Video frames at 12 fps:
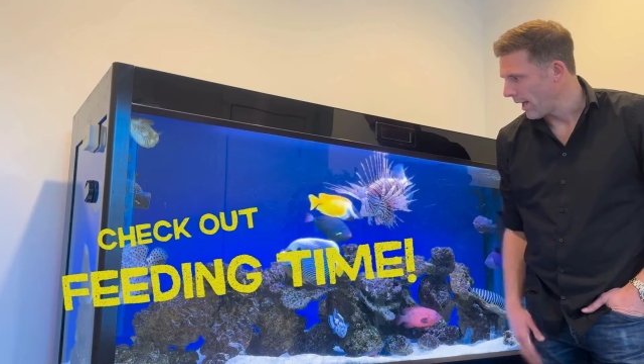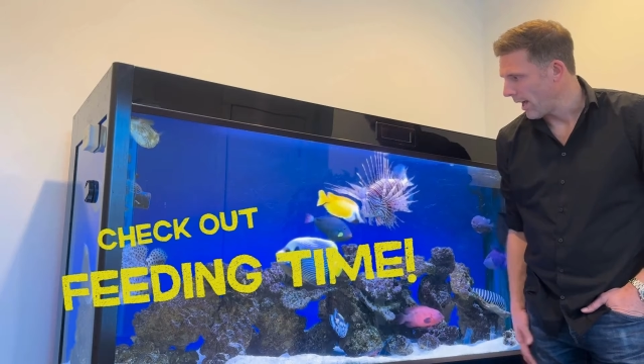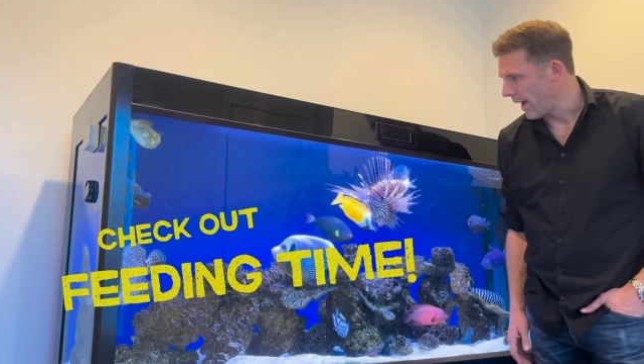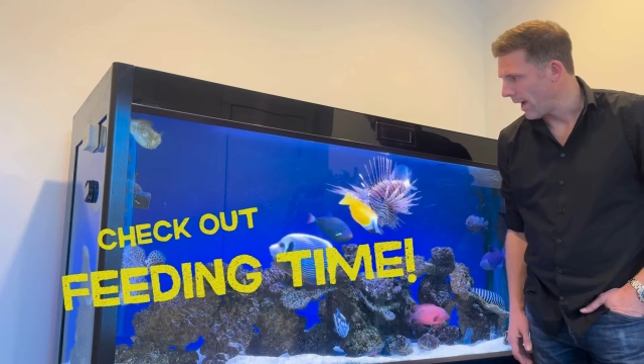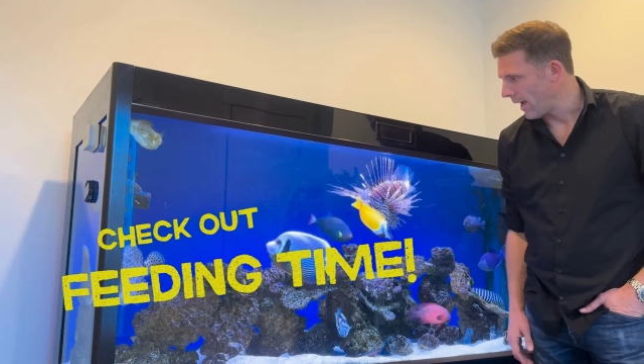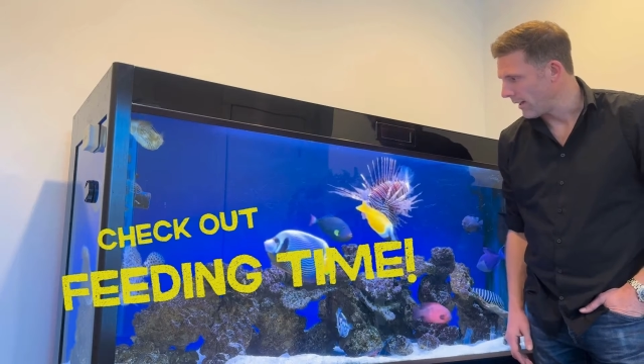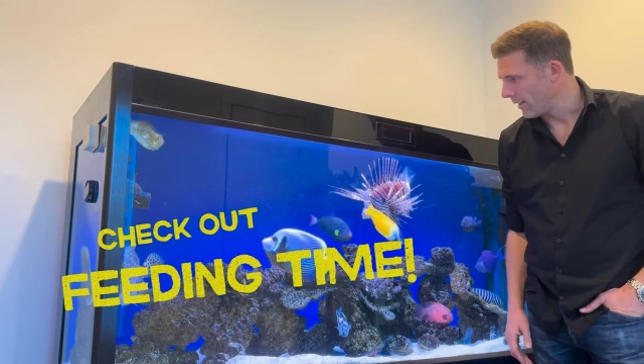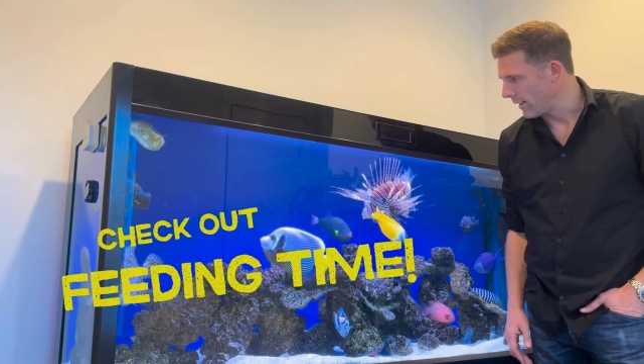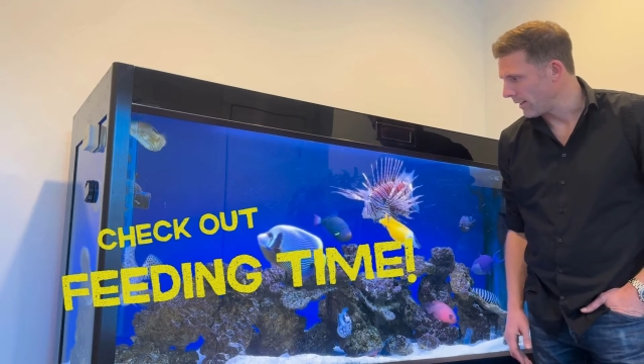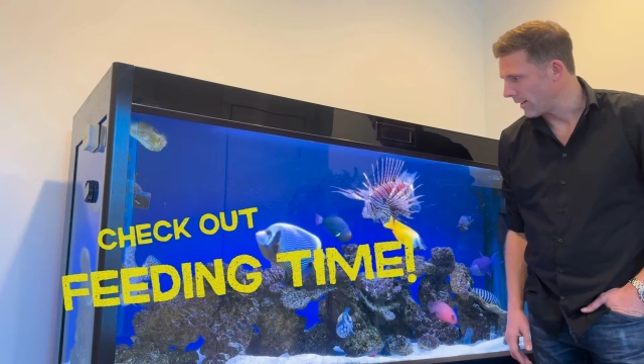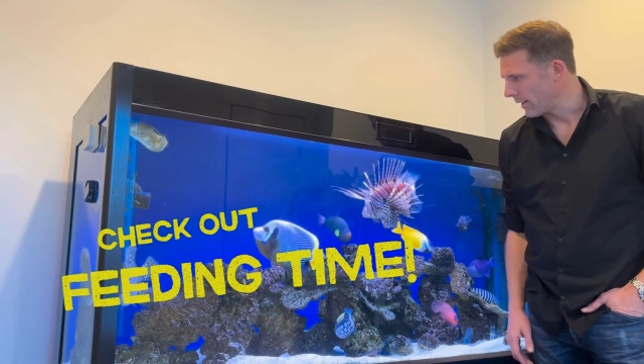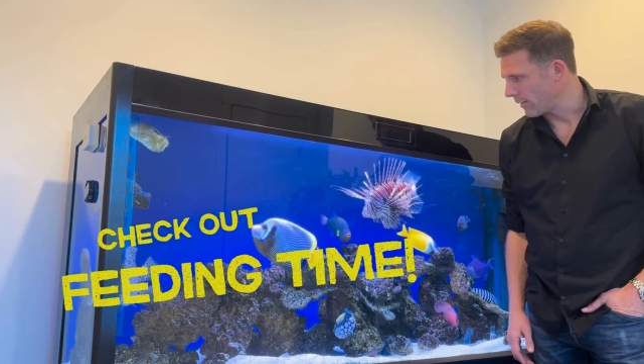and then
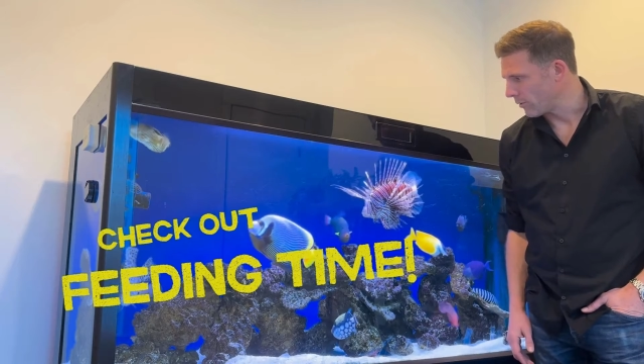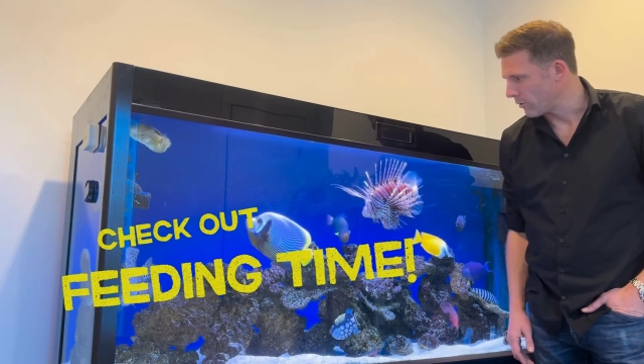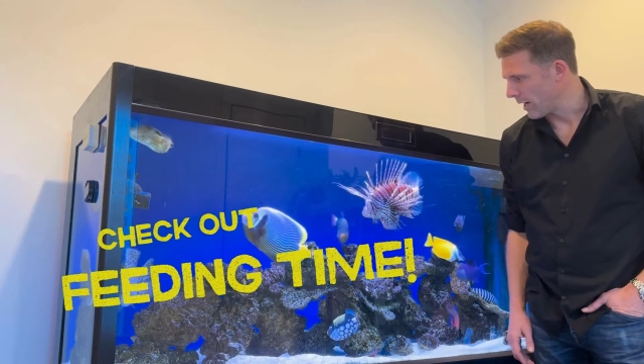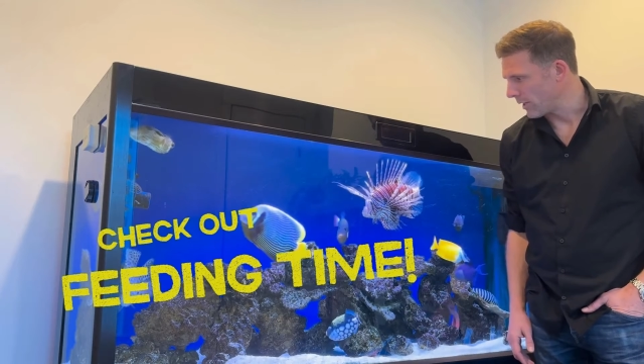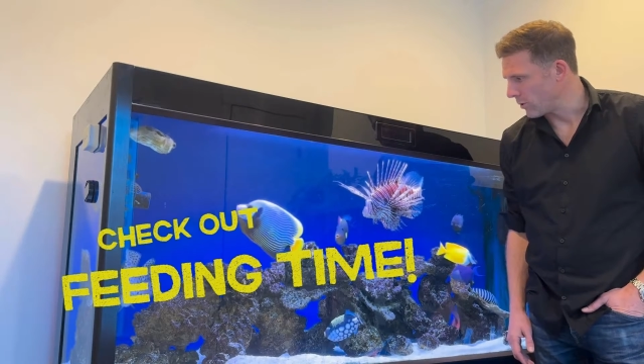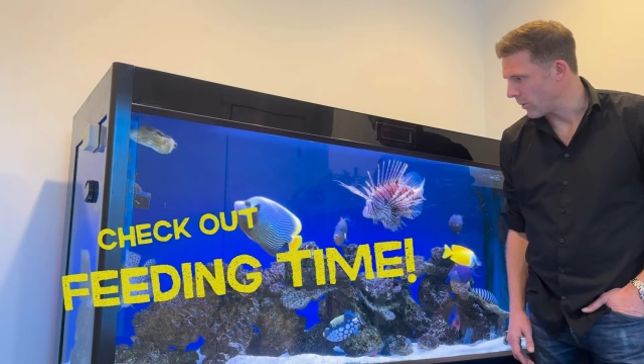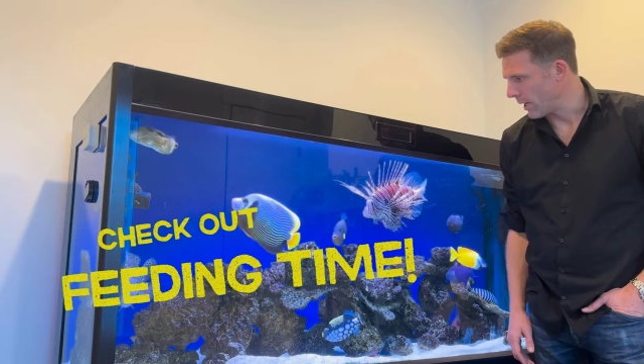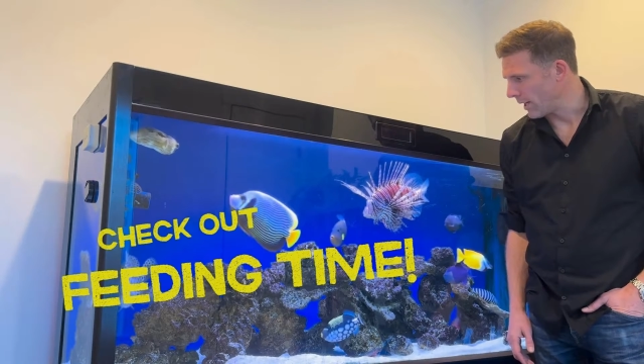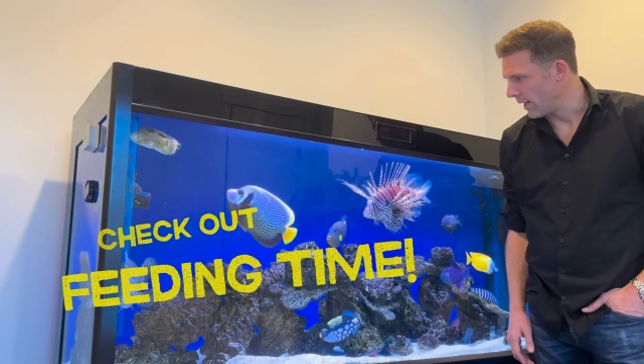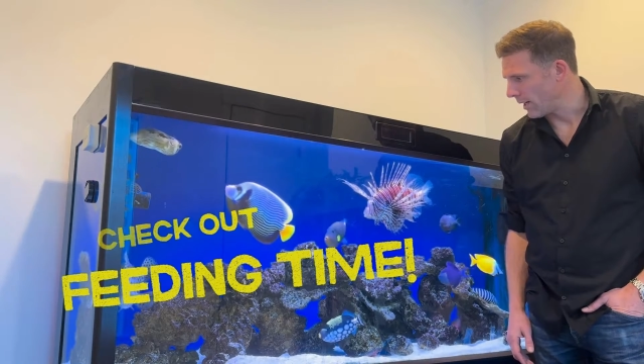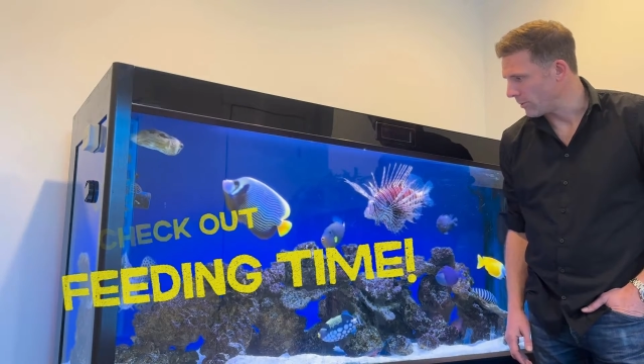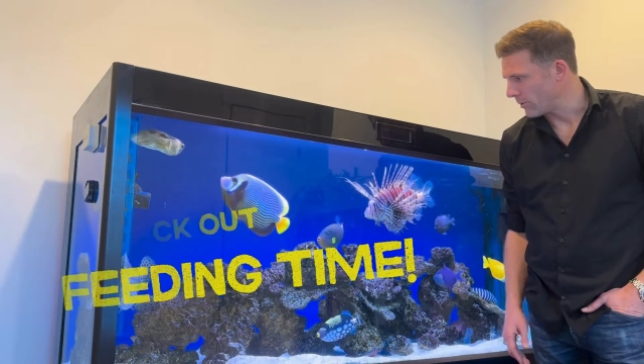kind of graduated
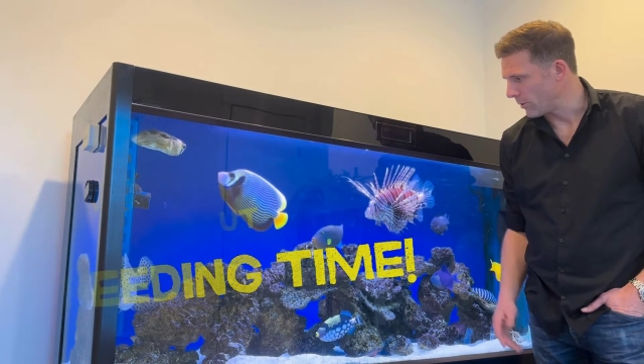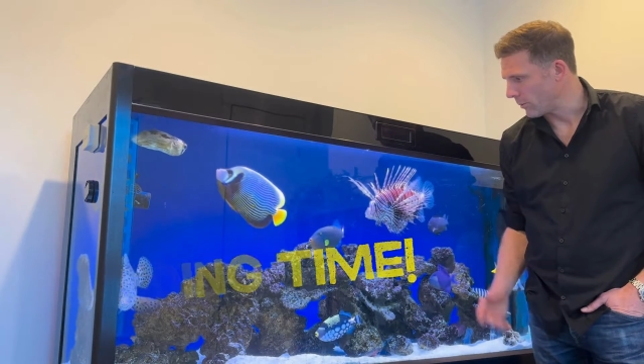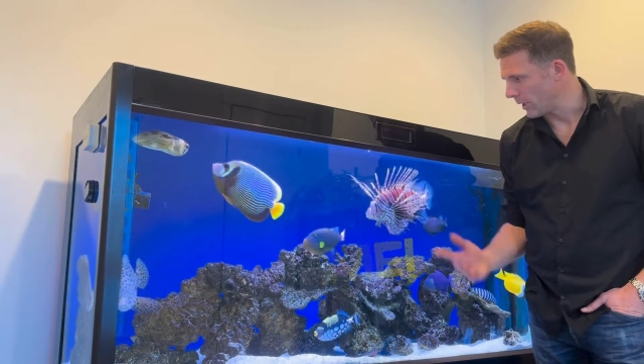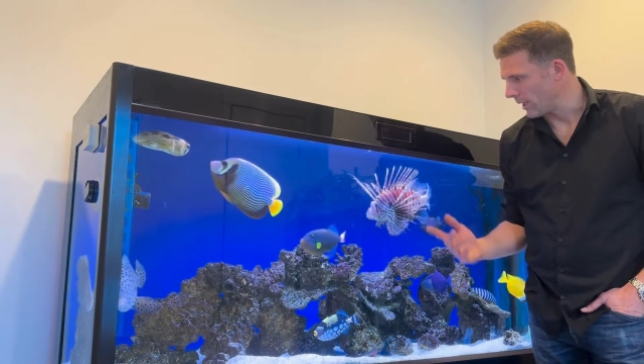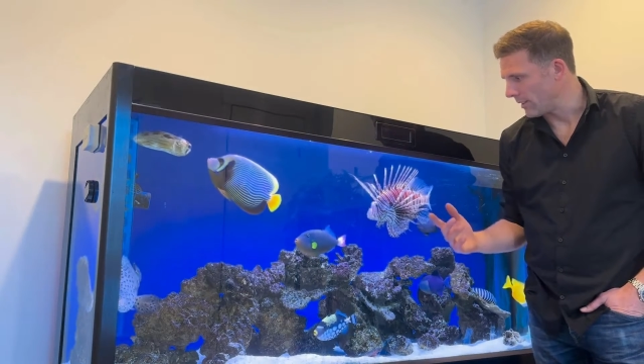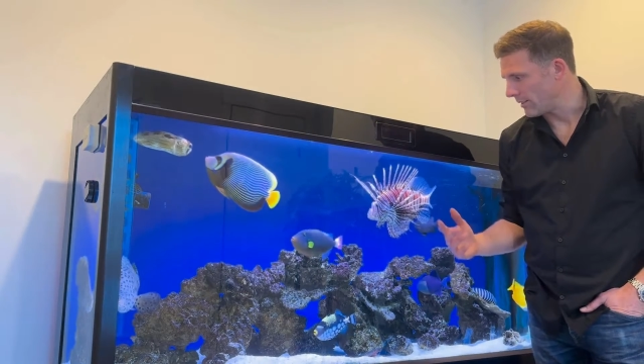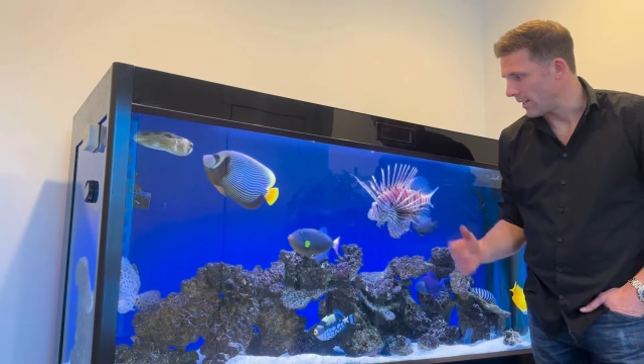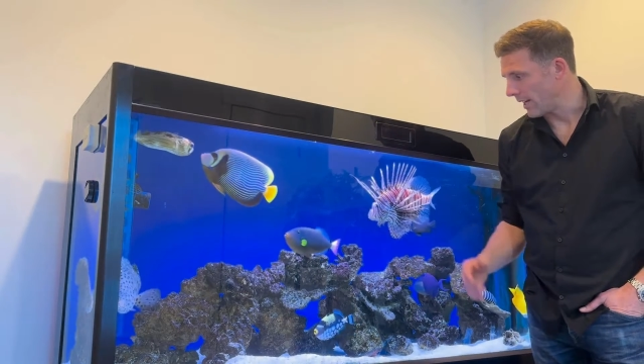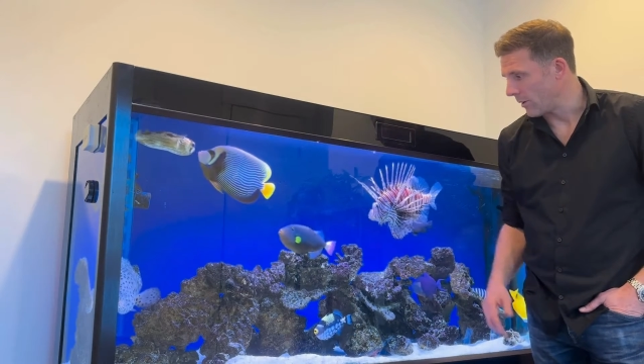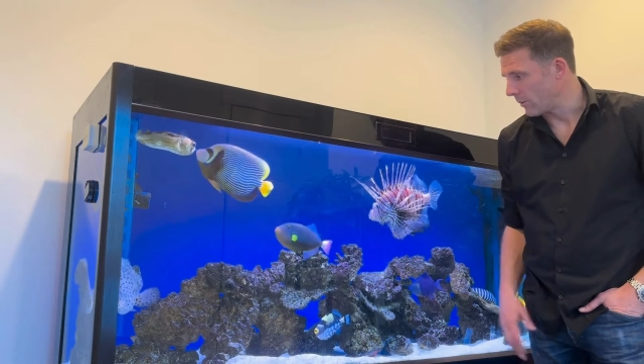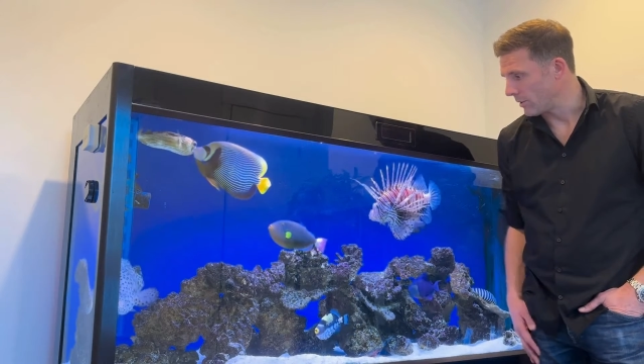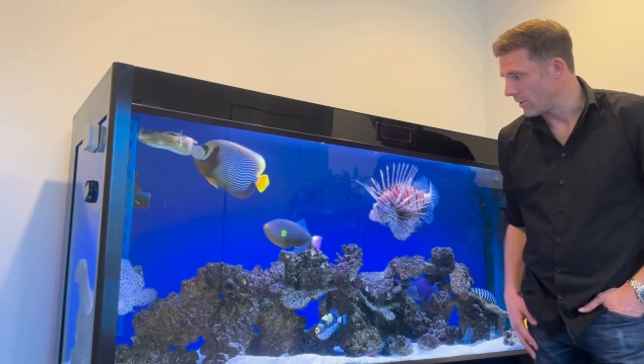up to what he is now,
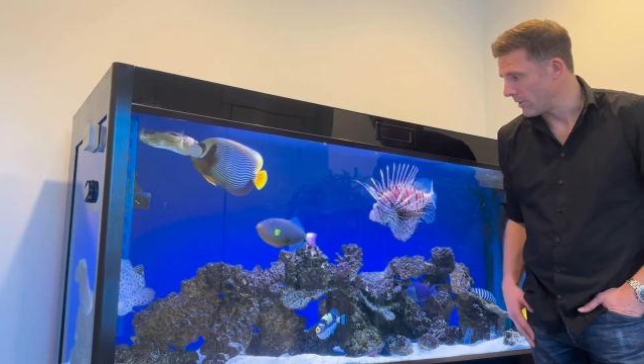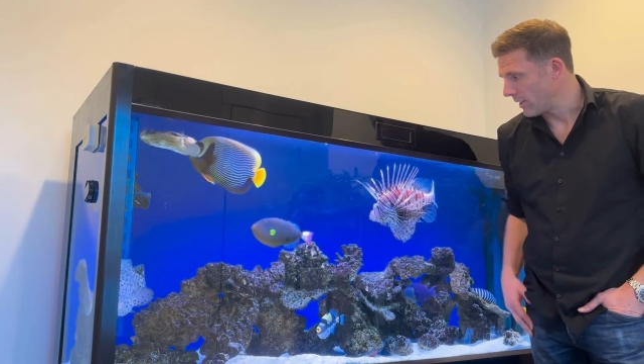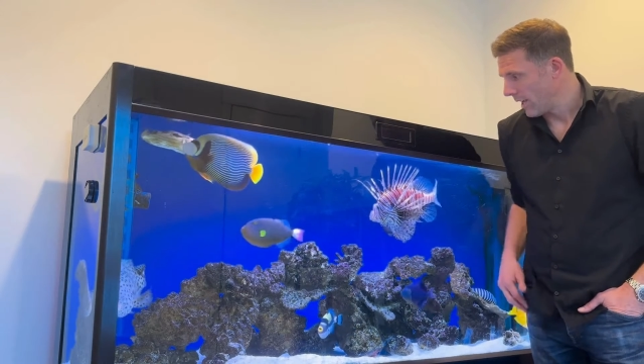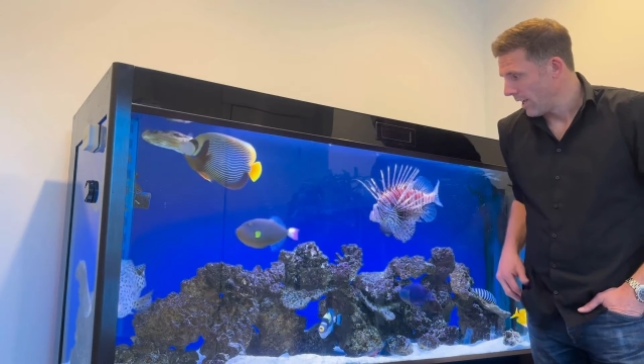which is